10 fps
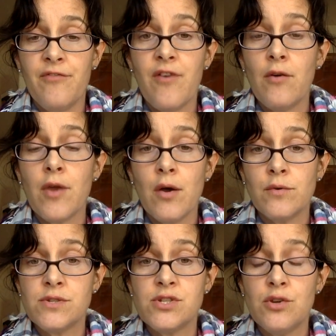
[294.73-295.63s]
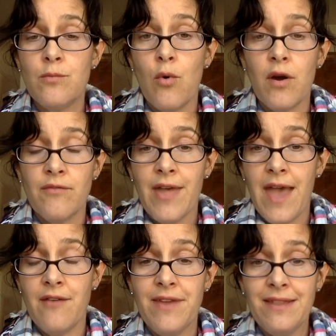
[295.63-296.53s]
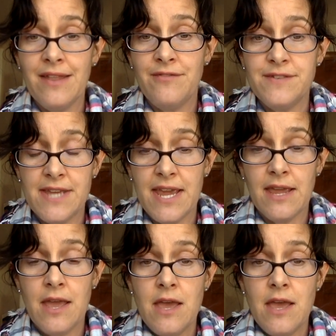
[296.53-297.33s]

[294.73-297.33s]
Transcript: photos do more of the heavy lifting,